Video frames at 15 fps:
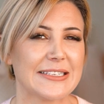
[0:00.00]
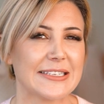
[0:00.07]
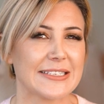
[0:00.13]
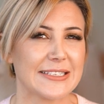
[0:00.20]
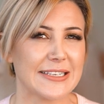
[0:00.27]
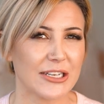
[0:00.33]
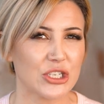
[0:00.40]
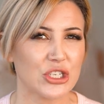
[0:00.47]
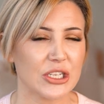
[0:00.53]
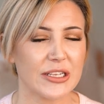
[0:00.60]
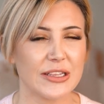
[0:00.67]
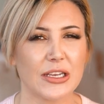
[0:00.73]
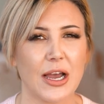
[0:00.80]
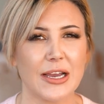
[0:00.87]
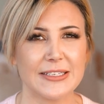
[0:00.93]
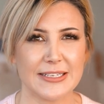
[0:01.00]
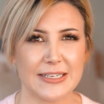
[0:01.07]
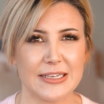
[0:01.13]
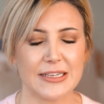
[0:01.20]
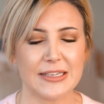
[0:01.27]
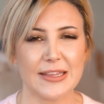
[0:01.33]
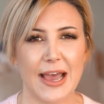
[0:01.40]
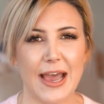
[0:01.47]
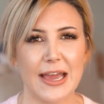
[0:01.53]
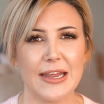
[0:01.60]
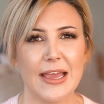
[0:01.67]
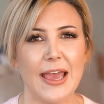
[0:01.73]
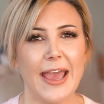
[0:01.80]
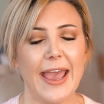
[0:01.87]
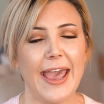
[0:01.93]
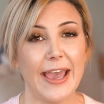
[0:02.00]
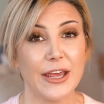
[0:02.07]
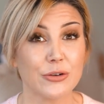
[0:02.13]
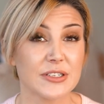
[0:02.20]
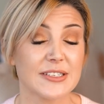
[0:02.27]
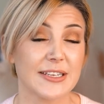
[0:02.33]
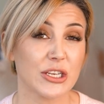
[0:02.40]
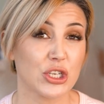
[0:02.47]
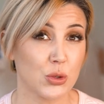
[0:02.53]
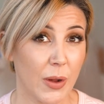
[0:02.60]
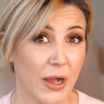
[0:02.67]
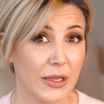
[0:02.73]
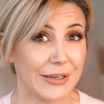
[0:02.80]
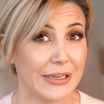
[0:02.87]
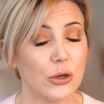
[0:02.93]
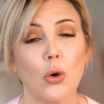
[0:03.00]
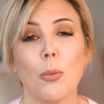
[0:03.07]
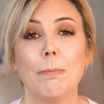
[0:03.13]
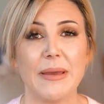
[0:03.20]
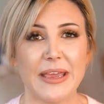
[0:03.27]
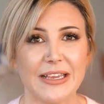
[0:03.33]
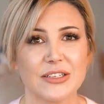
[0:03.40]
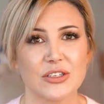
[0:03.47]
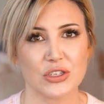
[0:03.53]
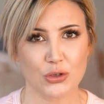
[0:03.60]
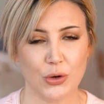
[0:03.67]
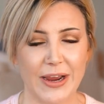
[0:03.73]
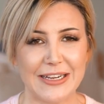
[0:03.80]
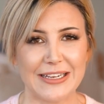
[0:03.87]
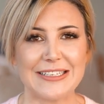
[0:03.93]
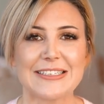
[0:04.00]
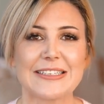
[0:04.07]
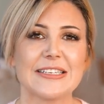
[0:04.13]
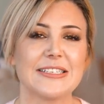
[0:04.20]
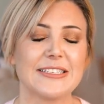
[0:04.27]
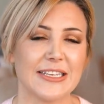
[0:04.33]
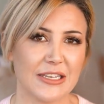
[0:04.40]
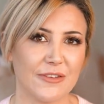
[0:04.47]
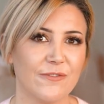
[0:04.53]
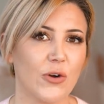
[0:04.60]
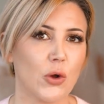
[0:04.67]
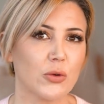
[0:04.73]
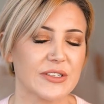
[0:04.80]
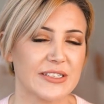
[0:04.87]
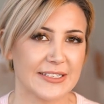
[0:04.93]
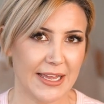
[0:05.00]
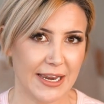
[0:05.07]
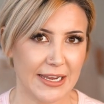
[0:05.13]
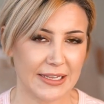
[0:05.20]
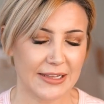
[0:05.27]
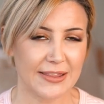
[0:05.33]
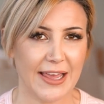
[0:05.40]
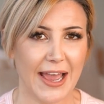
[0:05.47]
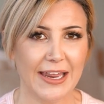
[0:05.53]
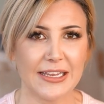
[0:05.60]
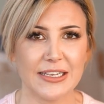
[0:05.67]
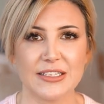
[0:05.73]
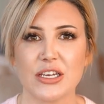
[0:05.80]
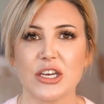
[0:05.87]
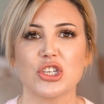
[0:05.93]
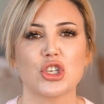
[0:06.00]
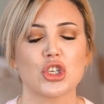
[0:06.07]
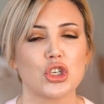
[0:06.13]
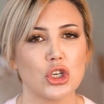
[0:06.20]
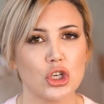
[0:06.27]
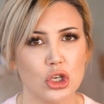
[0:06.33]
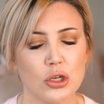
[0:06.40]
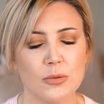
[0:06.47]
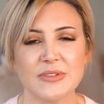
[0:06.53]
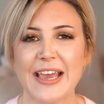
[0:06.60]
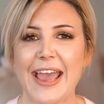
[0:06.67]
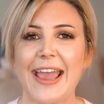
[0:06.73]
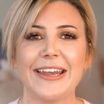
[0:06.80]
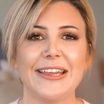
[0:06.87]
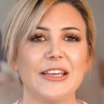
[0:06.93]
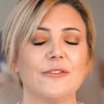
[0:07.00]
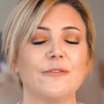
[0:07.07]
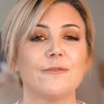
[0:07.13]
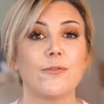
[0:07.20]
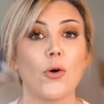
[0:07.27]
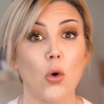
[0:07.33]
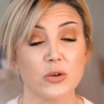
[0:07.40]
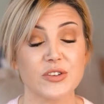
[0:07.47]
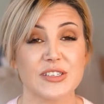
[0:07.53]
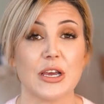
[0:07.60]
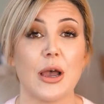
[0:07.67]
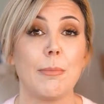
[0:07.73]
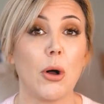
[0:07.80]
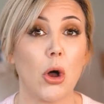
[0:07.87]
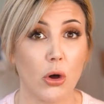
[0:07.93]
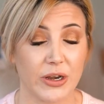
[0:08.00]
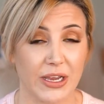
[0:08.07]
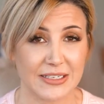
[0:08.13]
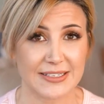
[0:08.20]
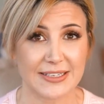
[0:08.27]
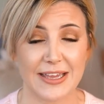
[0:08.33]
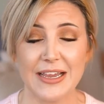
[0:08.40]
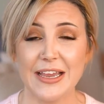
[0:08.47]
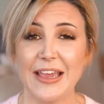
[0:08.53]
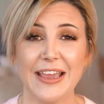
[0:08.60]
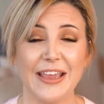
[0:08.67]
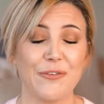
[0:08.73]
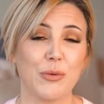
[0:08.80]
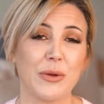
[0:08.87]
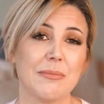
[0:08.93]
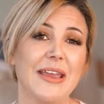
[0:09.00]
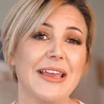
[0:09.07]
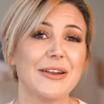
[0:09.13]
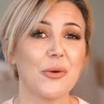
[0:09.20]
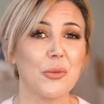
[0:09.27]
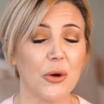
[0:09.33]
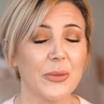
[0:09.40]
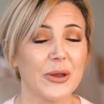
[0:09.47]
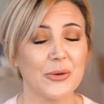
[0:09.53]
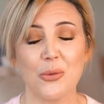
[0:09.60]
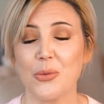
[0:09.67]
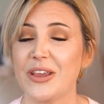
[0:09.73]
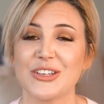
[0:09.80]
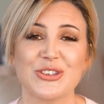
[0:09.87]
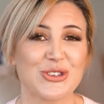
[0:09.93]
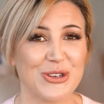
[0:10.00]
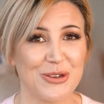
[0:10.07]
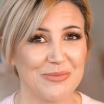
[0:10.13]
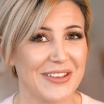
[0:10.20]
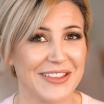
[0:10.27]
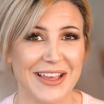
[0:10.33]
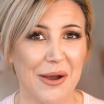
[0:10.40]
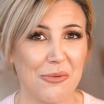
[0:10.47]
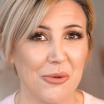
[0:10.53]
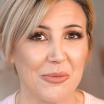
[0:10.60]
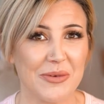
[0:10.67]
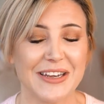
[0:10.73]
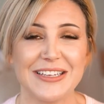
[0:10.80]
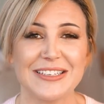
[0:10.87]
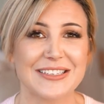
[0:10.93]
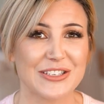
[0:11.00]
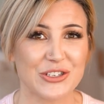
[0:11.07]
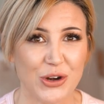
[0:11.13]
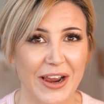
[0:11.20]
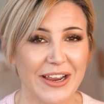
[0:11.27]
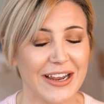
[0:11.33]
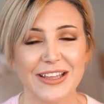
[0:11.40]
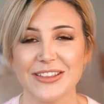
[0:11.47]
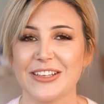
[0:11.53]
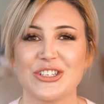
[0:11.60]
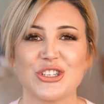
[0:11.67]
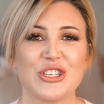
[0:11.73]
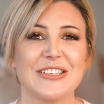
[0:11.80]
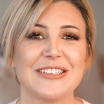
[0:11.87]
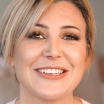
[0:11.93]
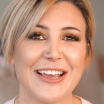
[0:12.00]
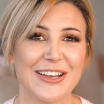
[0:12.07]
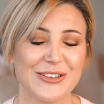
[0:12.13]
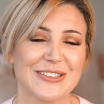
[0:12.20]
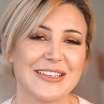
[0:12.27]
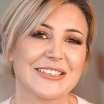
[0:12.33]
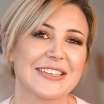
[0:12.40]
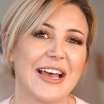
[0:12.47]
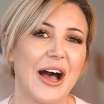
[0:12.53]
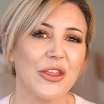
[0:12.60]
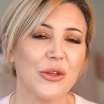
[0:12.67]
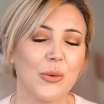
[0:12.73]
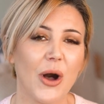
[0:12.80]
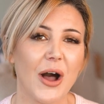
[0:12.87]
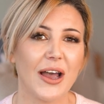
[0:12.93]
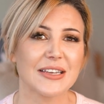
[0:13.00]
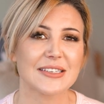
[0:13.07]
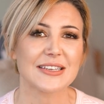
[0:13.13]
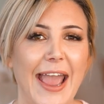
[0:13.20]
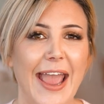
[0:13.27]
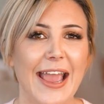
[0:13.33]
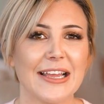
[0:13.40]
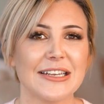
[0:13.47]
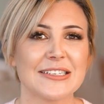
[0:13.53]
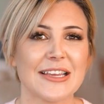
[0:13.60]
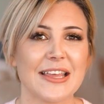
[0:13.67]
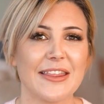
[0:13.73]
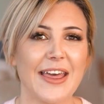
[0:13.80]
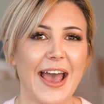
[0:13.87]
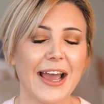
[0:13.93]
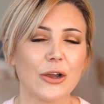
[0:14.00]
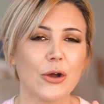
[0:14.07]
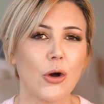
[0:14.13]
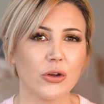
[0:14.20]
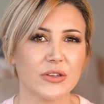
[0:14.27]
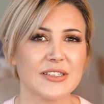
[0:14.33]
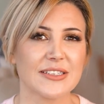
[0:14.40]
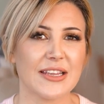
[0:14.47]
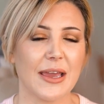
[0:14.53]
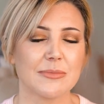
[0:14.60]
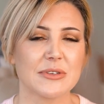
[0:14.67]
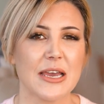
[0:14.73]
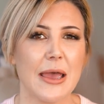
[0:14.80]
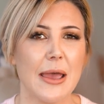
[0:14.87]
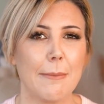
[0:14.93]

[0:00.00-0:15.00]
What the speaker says: is essentially the idea that heterosexuality, or being straight, is the default setting, that it's assumed and enforced upon us, that if we meet a woman, we assume that that woman is straight unless she tells us otherwise. And that concept